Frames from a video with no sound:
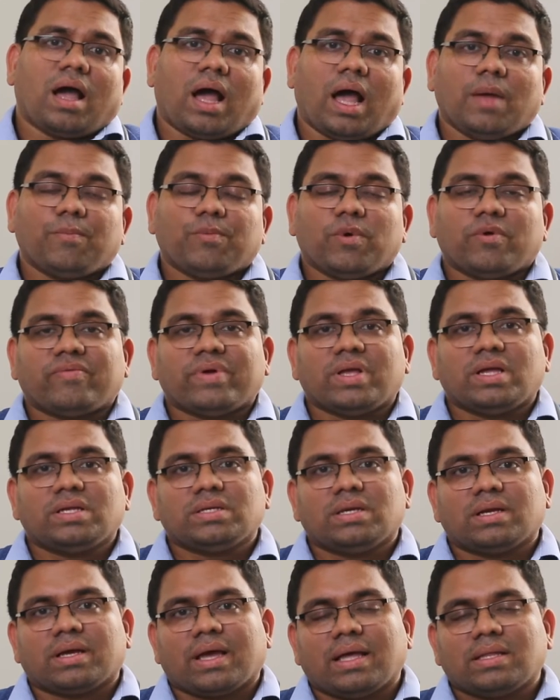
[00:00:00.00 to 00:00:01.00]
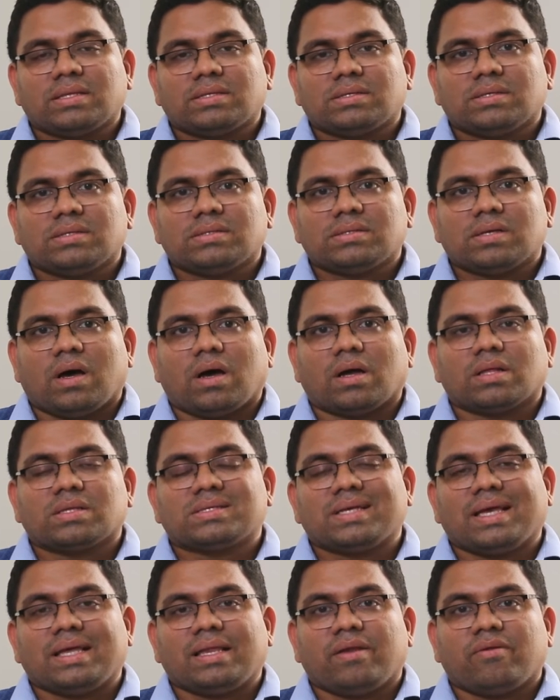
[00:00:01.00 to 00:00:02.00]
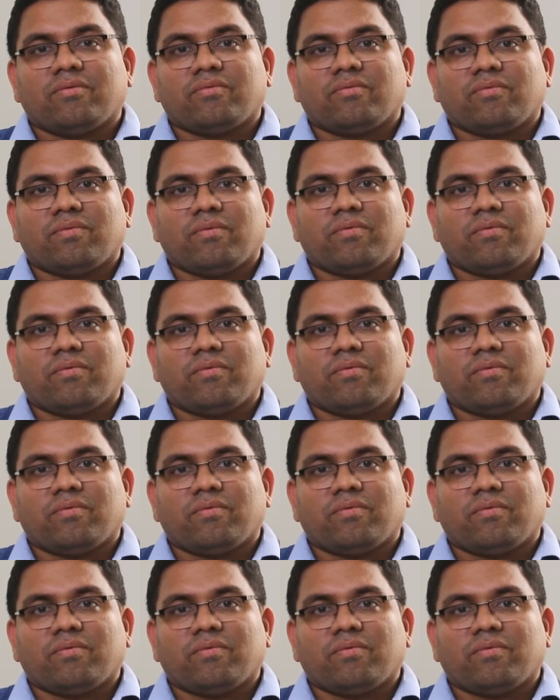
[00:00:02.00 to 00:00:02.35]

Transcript: Hypopharyngeal cancers are seen in